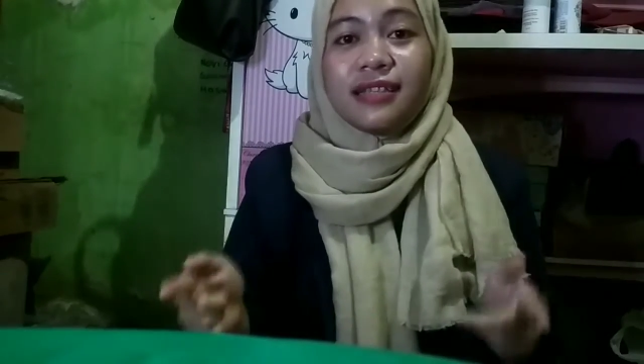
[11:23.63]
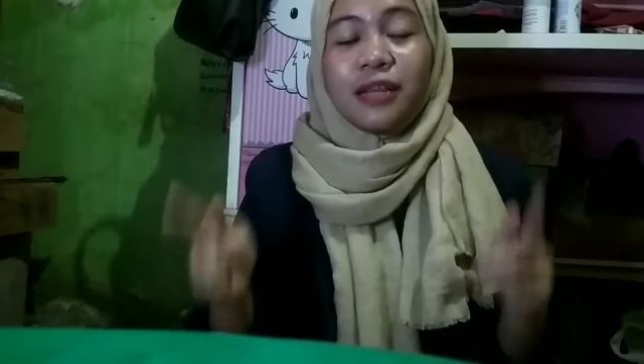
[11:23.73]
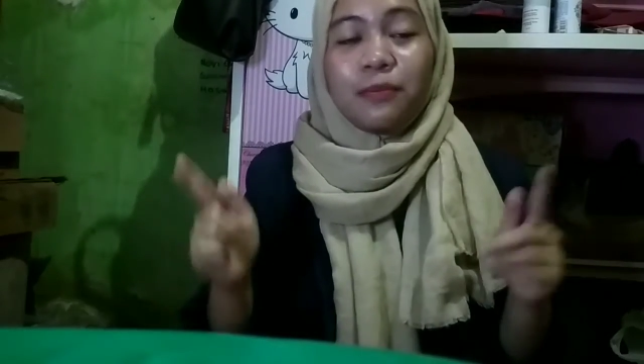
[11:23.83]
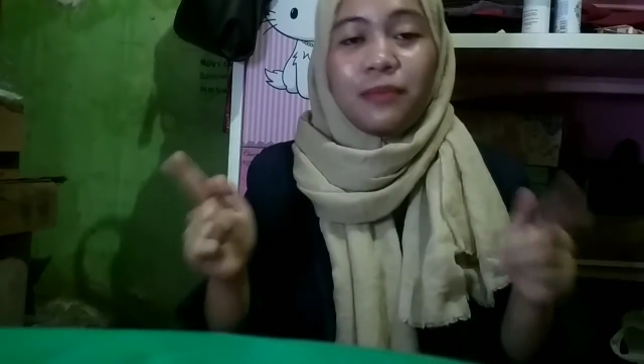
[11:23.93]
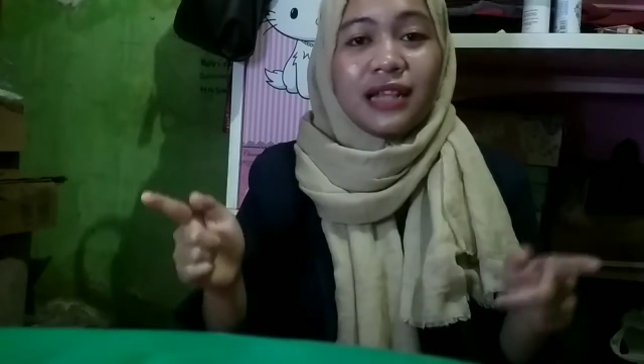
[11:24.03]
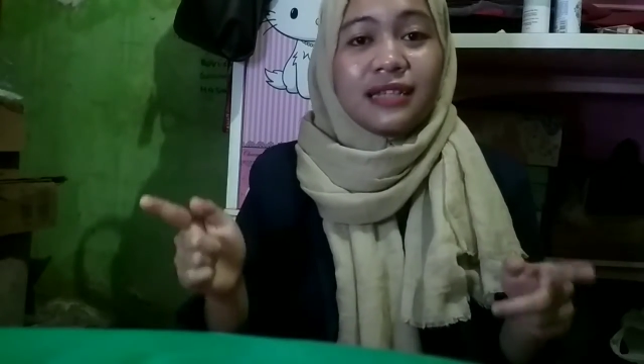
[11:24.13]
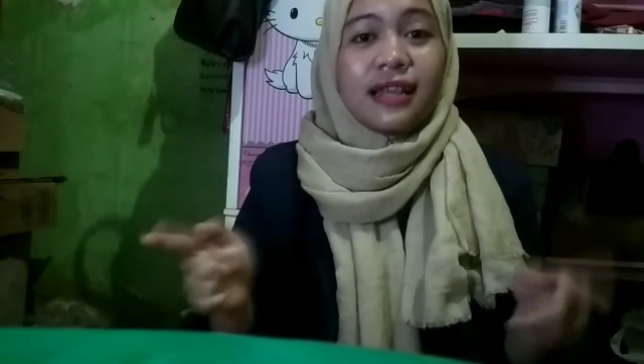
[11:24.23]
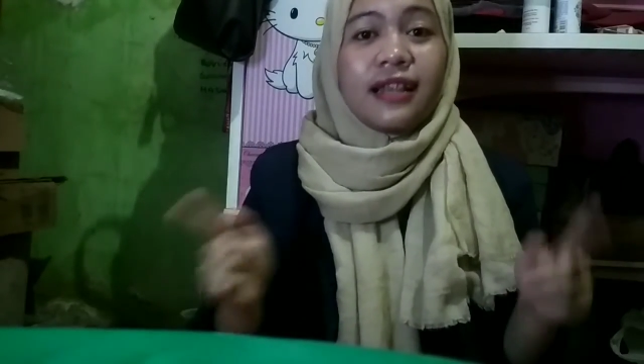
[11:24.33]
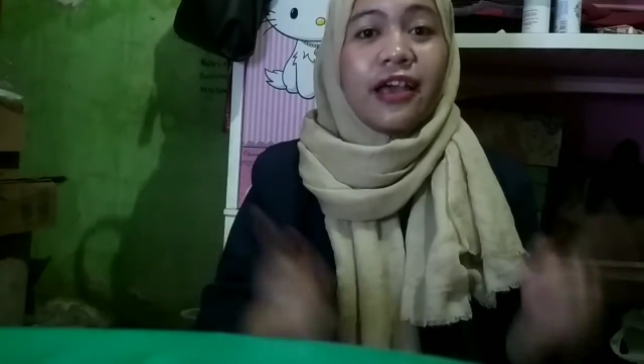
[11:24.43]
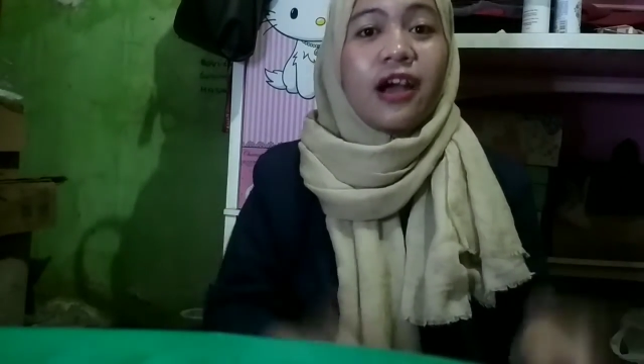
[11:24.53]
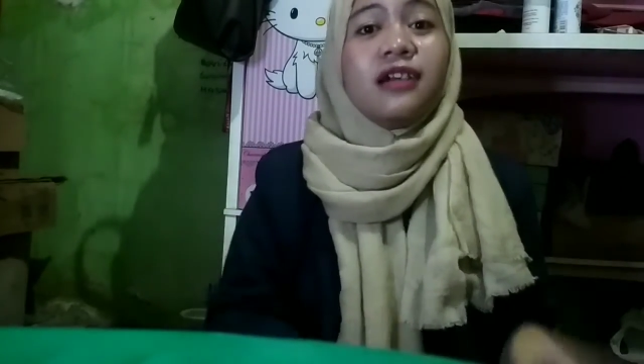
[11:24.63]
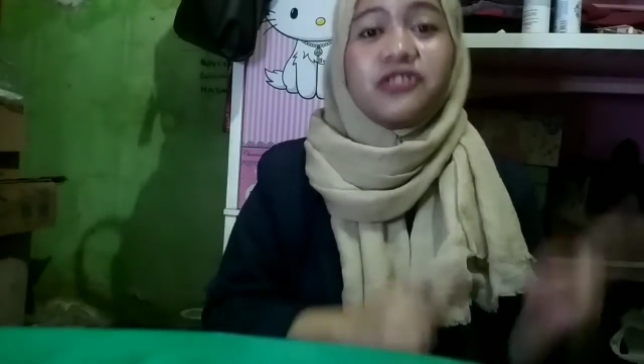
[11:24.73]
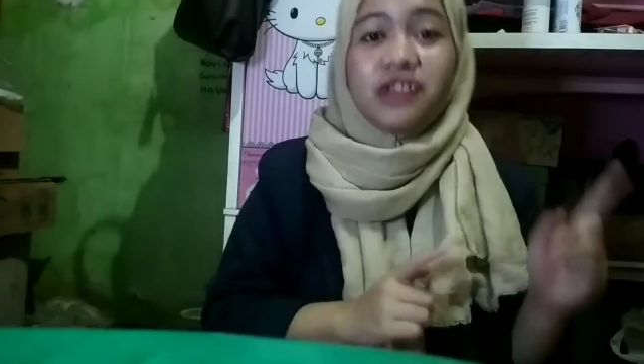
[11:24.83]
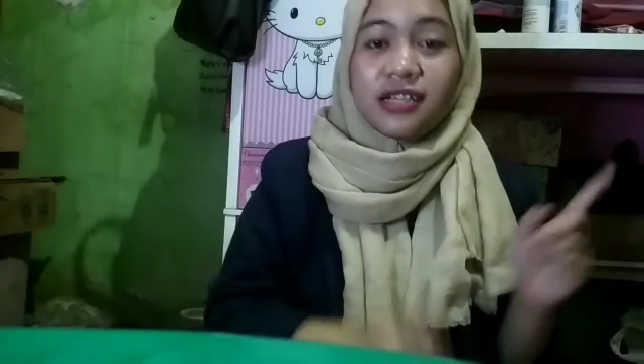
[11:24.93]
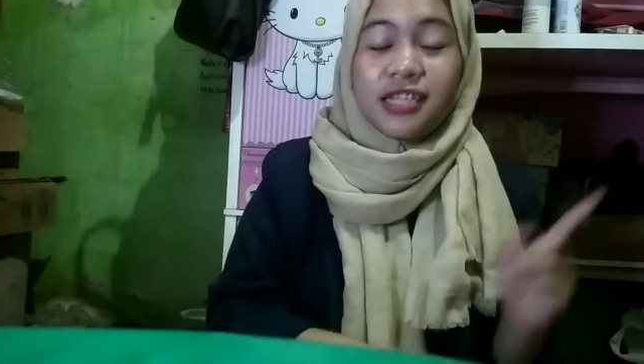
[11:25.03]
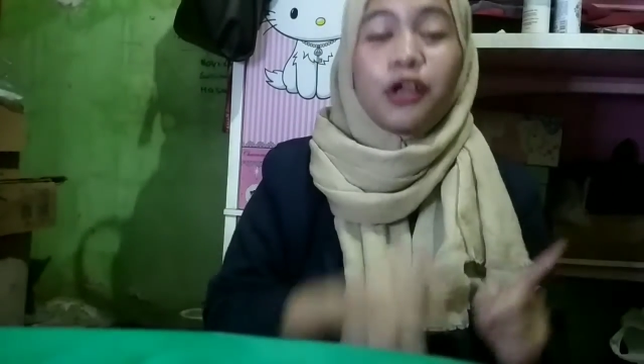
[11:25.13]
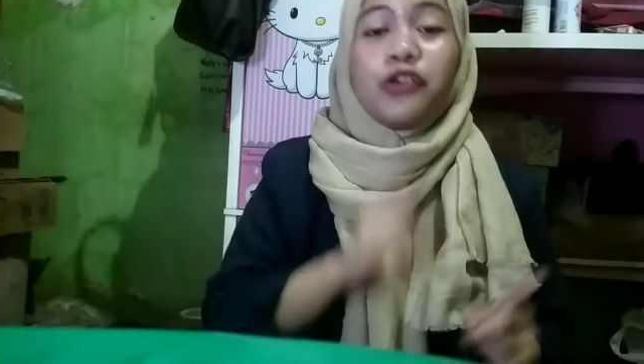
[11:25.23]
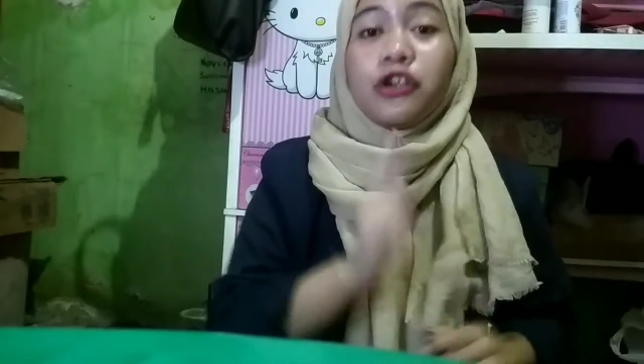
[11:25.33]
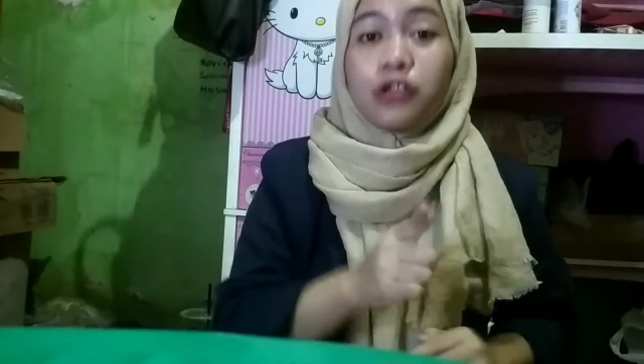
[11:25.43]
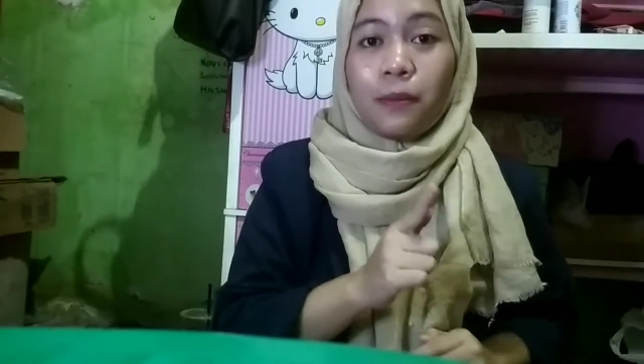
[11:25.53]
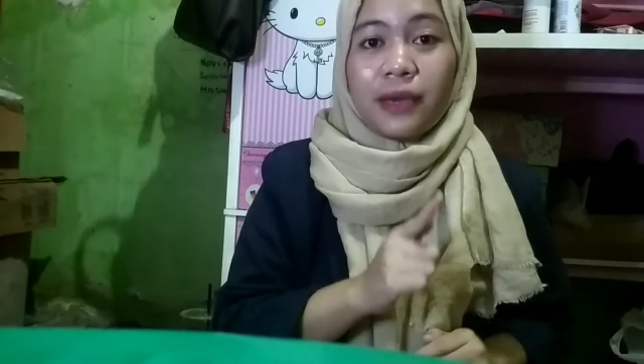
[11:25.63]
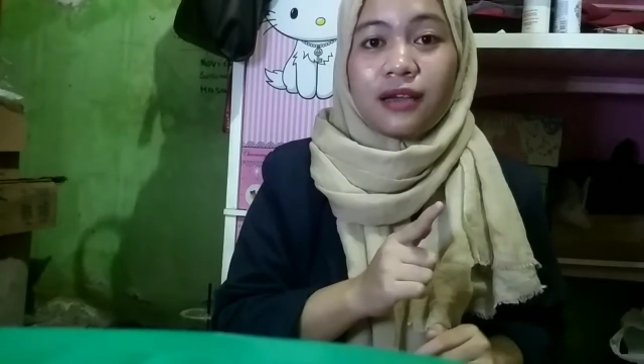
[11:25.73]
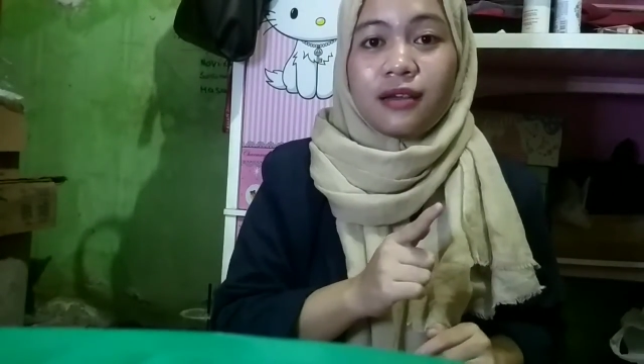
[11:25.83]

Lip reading: it means that they are interested on your topic.